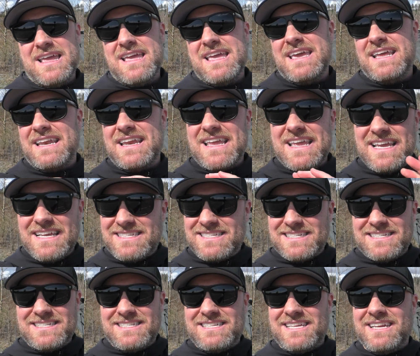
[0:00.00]
It
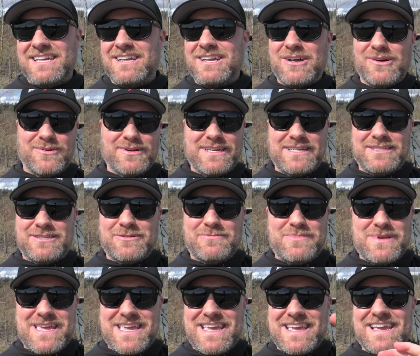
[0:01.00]
isn't going to
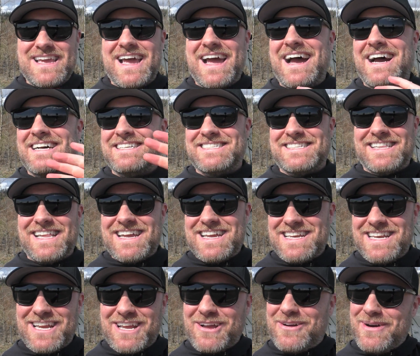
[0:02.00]
be as
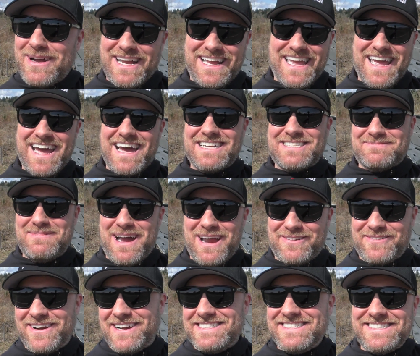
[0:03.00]
lightning quick as my
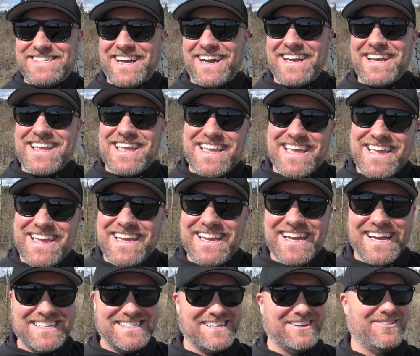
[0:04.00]
runs on E
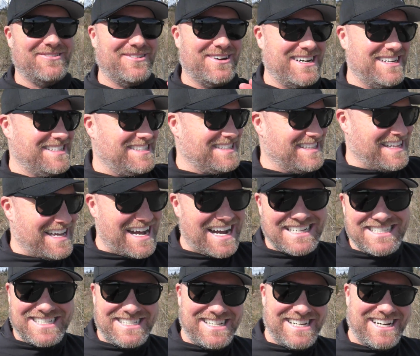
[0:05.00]
as it was
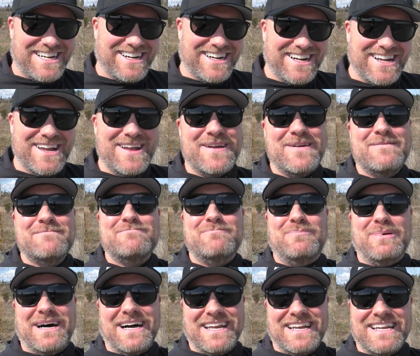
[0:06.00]
last year,
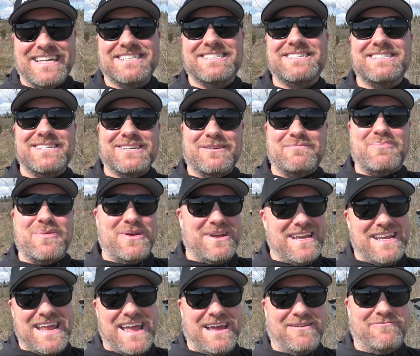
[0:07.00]
but it's still pretty
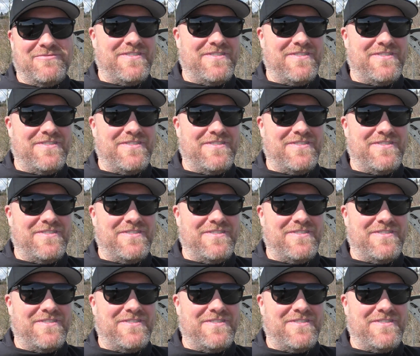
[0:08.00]
damn